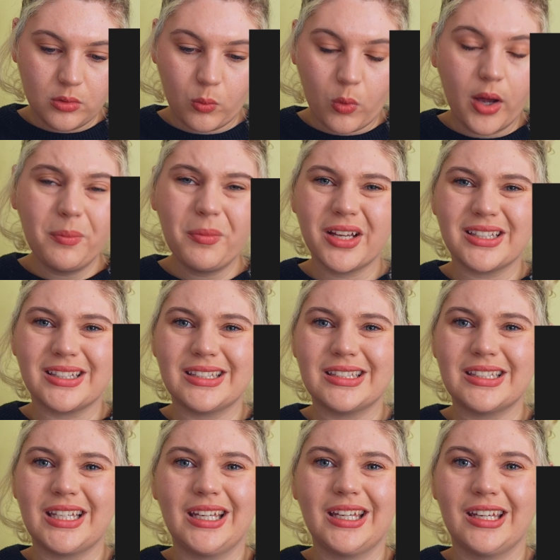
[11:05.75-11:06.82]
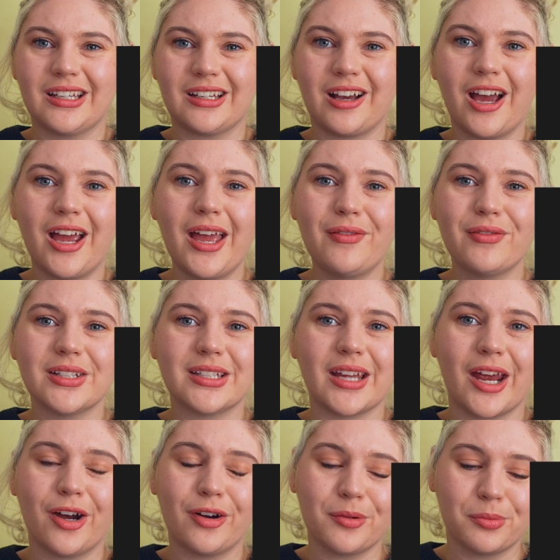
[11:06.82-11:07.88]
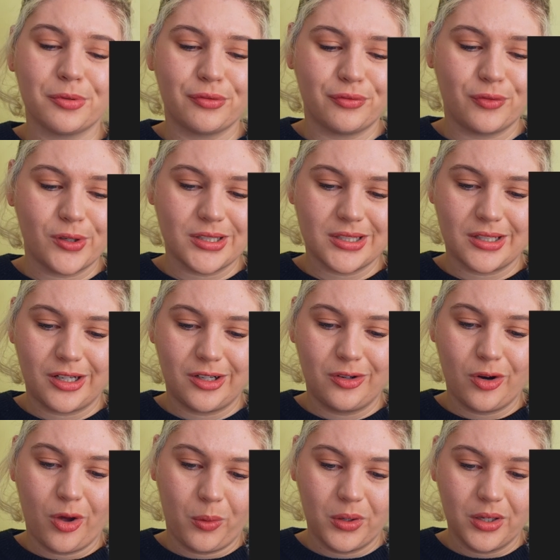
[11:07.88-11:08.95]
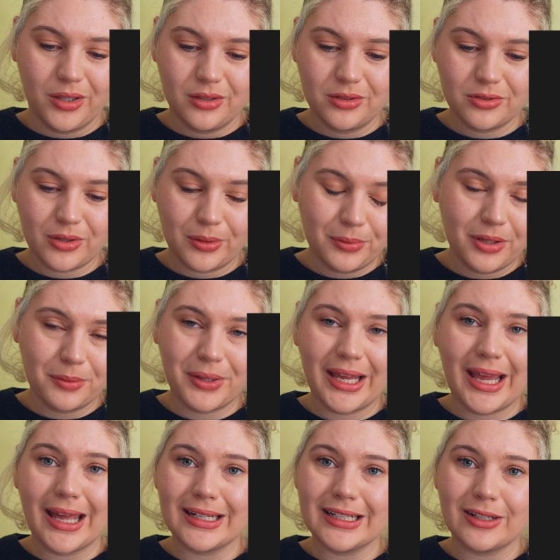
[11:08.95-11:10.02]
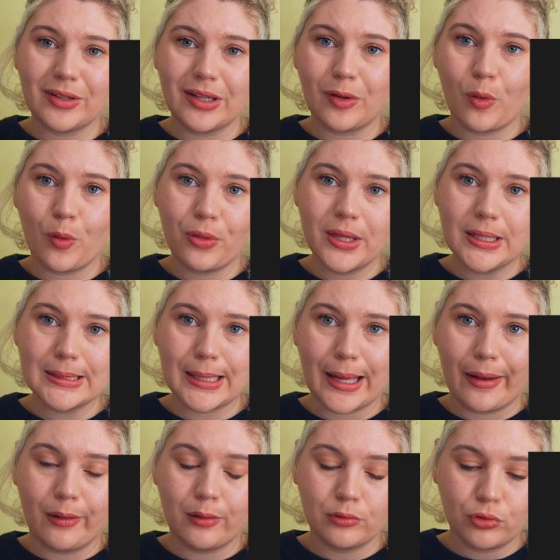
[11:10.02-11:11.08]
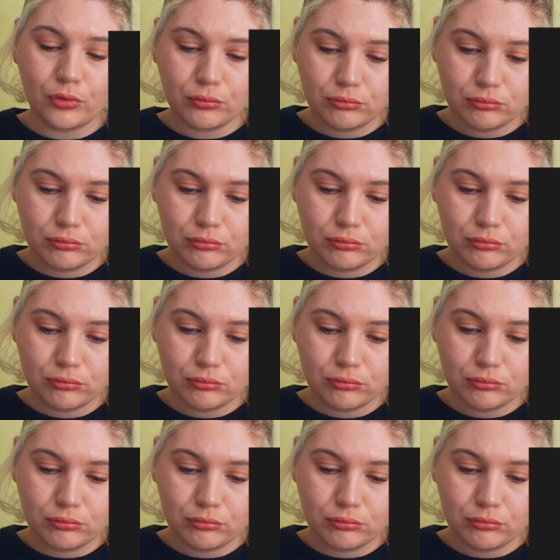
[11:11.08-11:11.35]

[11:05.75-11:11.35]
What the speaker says: Why am I singing? I have a terrible voice and I know it. So I'm going to be editing all this out.